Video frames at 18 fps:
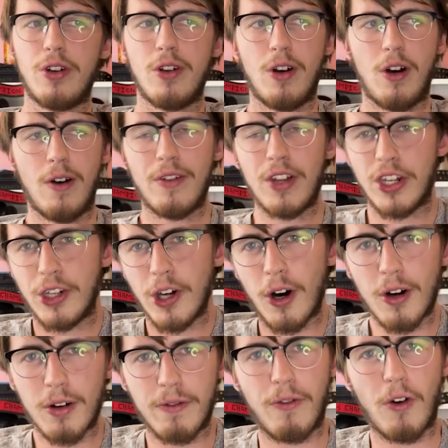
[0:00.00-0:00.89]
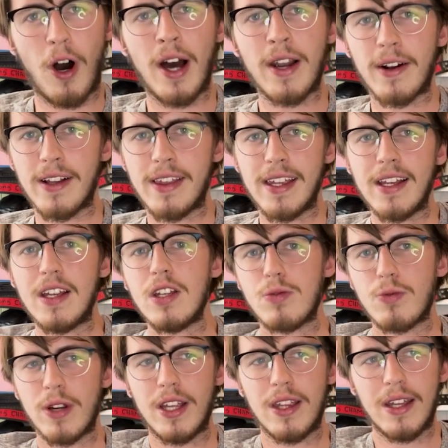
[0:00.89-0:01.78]
of a dog fighter. I think he's
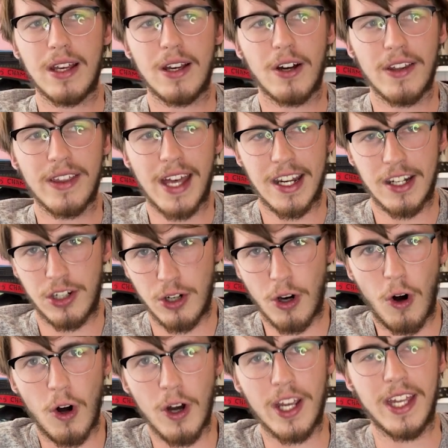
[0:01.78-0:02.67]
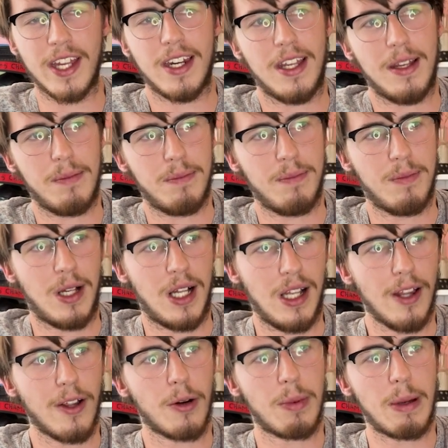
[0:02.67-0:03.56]
really got that dog in him a
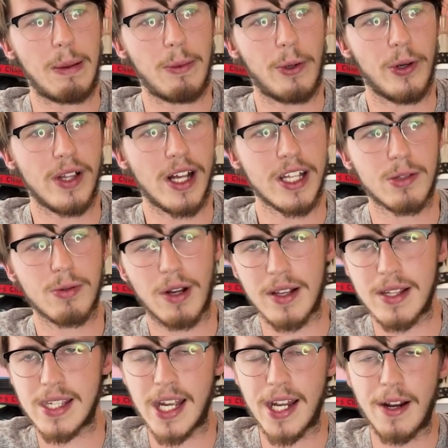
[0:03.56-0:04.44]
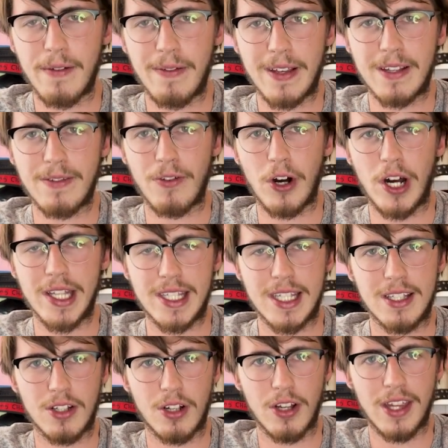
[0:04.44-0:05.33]
little bit more. That's what I've seen of his fights.
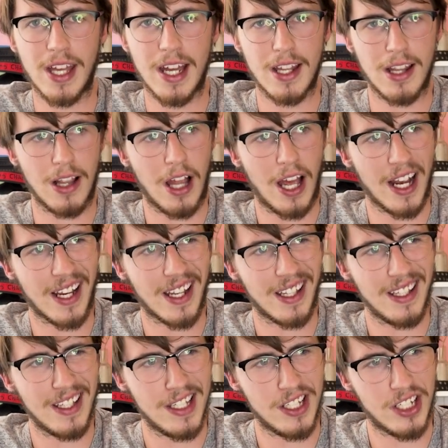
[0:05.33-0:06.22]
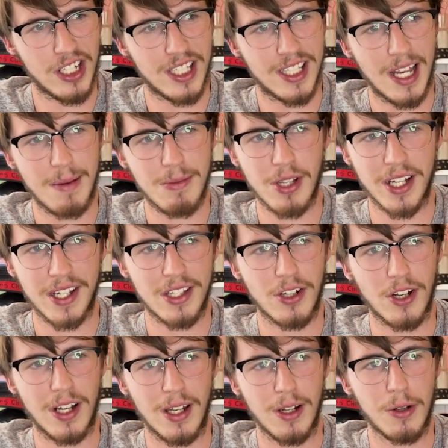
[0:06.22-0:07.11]
He's got that, like, he just seems like he's
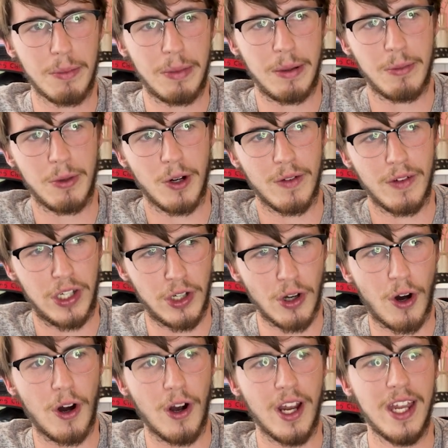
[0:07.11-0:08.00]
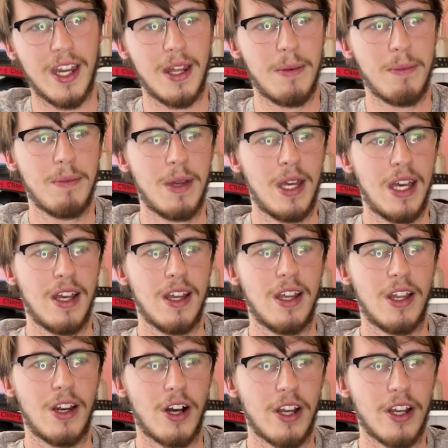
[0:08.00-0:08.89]
got a little bit more of a dog in him.
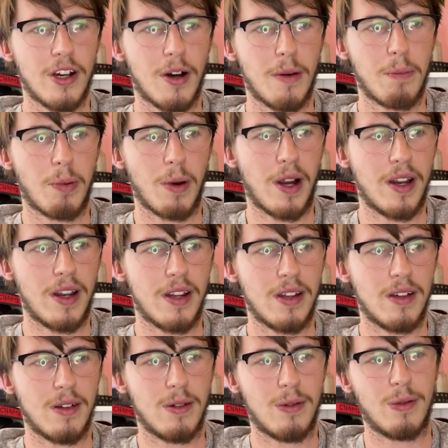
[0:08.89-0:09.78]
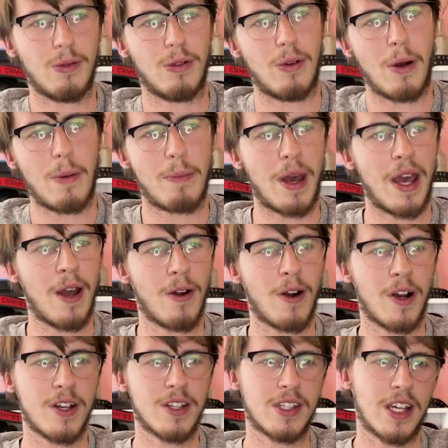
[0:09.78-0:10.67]
You know, you got
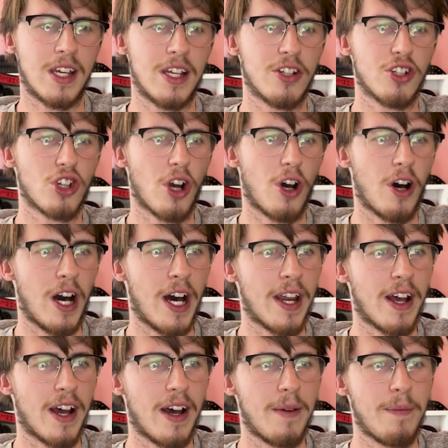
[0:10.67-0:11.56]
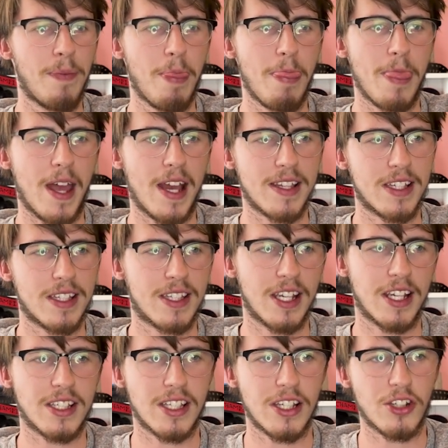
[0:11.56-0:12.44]
Ribeiro's an inch harder, has a
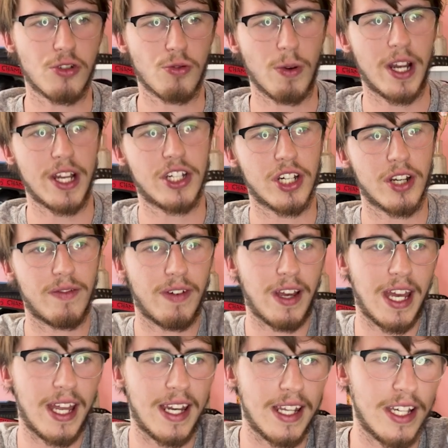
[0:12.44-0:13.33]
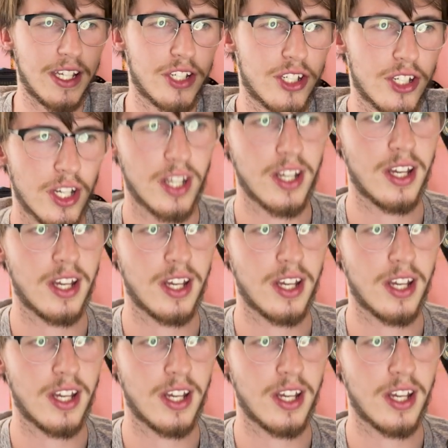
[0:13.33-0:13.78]
6-inch reach advantage.